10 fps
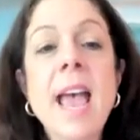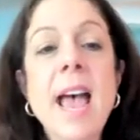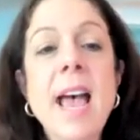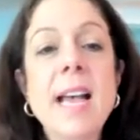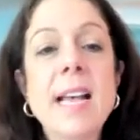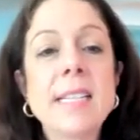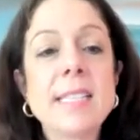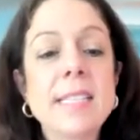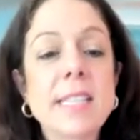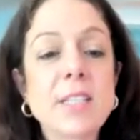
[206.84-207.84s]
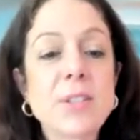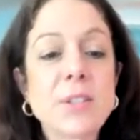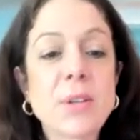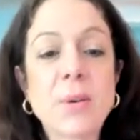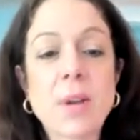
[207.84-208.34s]
and
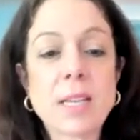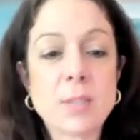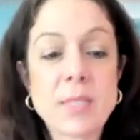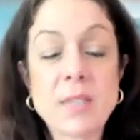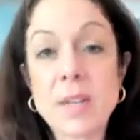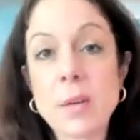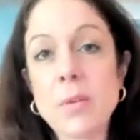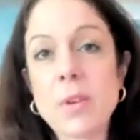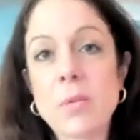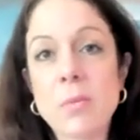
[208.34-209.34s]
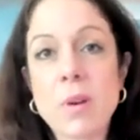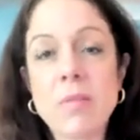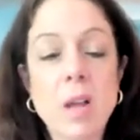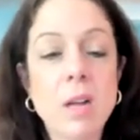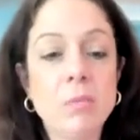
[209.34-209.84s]
so I specifically with their
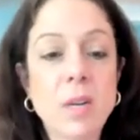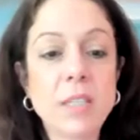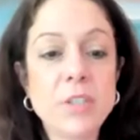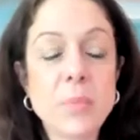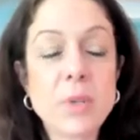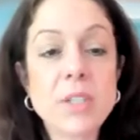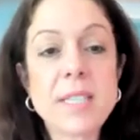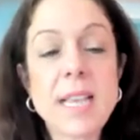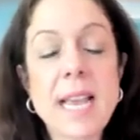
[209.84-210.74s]
Routledge books.